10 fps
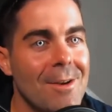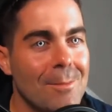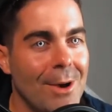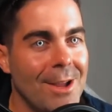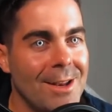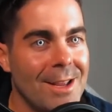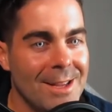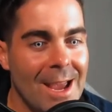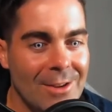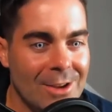But
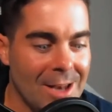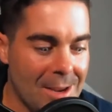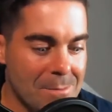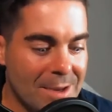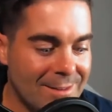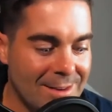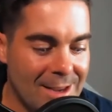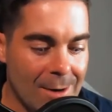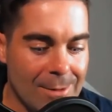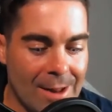yeah, you can like mix in
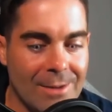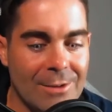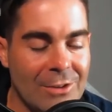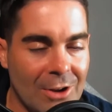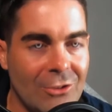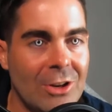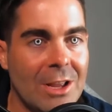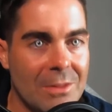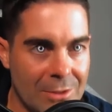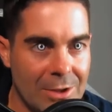the air without even
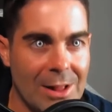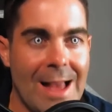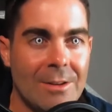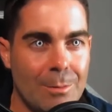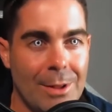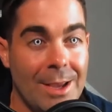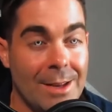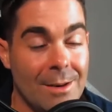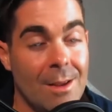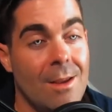touching the glass
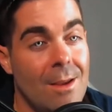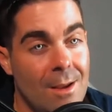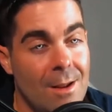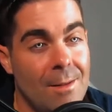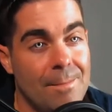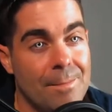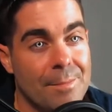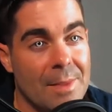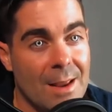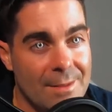plane.
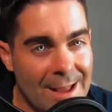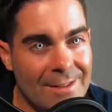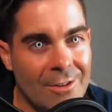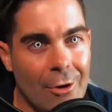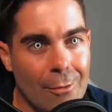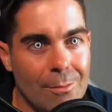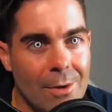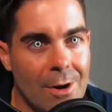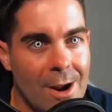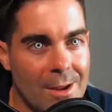That's dope.
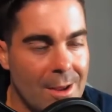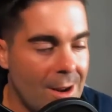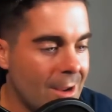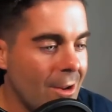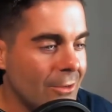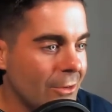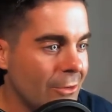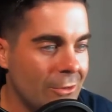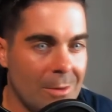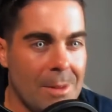All right. And I could also
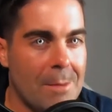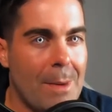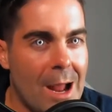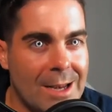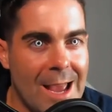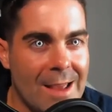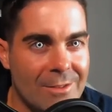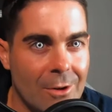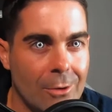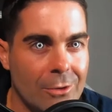do something like
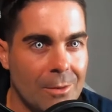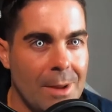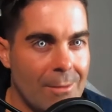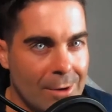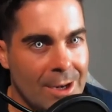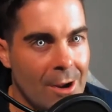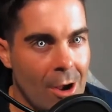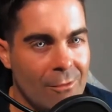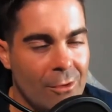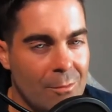podcast notes. I'm not reading
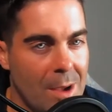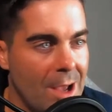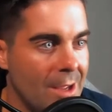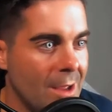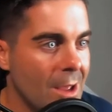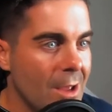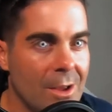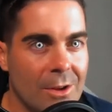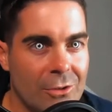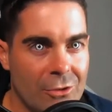off of my
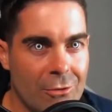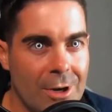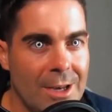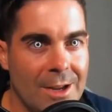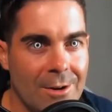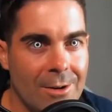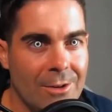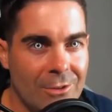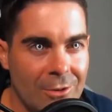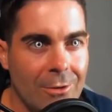screen here in the
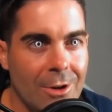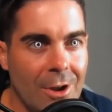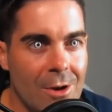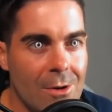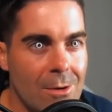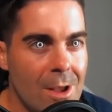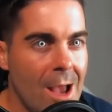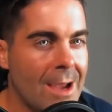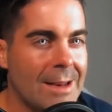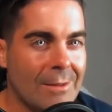studio.
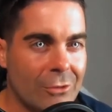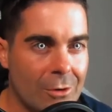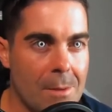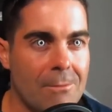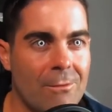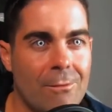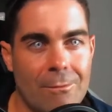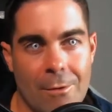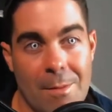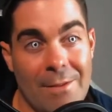I can have script
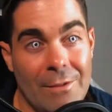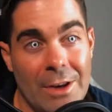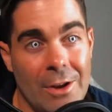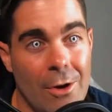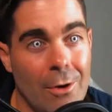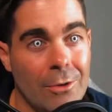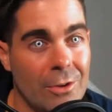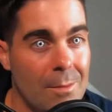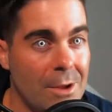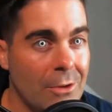for my
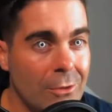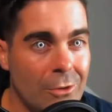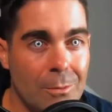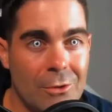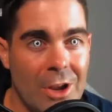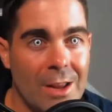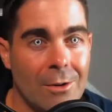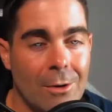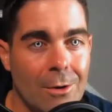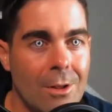videos on my YouTube
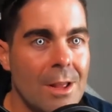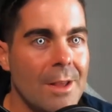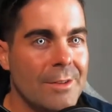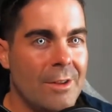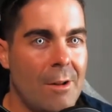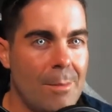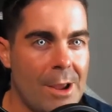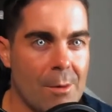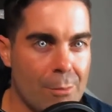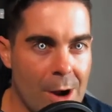channel, set up
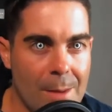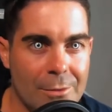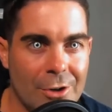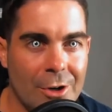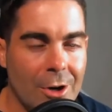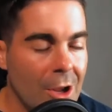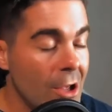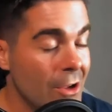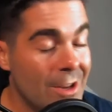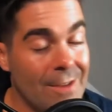like a prompter.
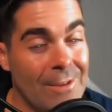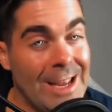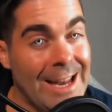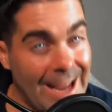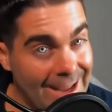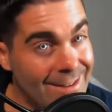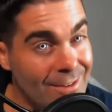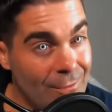You could have enhanced